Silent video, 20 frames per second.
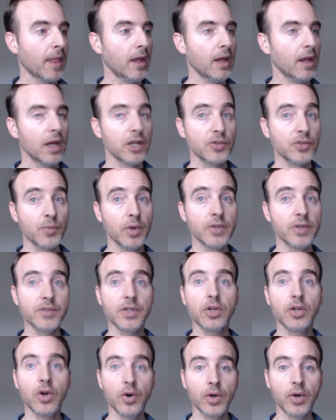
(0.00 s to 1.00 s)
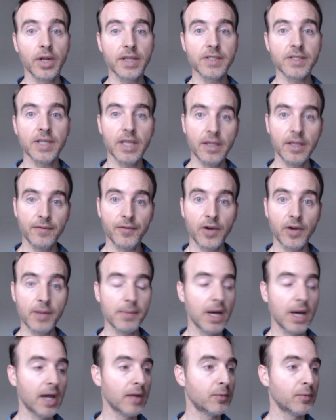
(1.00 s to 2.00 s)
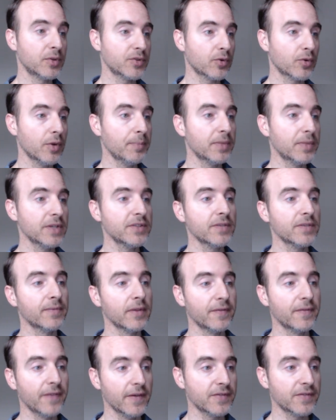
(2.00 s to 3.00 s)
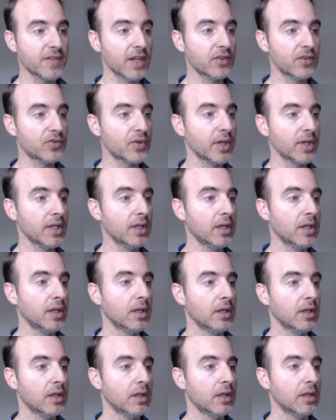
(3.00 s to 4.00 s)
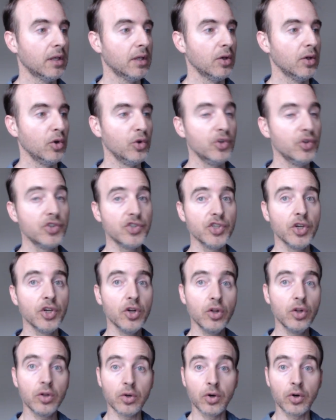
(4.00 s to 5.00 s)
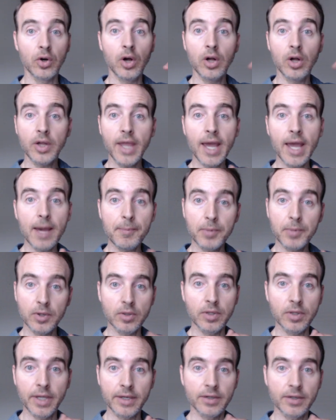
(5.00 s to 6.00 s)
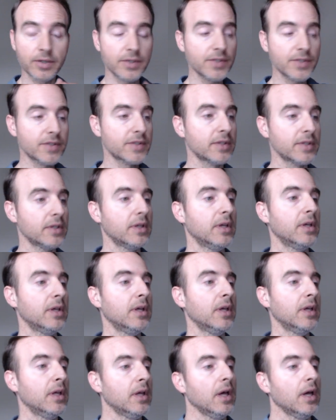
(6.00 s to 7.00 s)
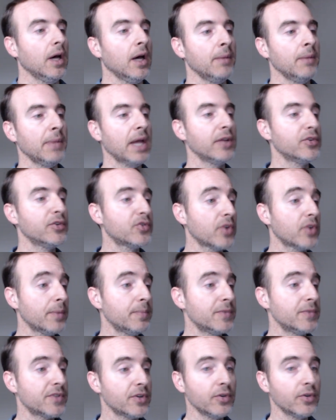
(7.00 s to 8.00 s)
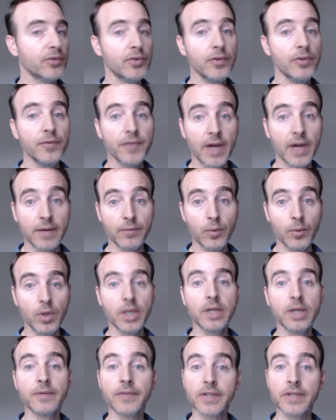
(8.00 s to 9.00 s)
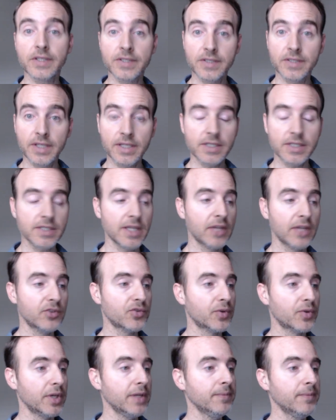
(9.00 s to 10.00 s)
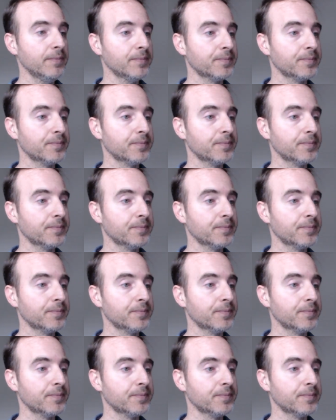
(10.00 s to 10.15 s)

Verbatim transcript: as well as the codex ephraemi rescriptus of the 5th century uncial or all capital letters uh, manuscript 0251 of the 6th century.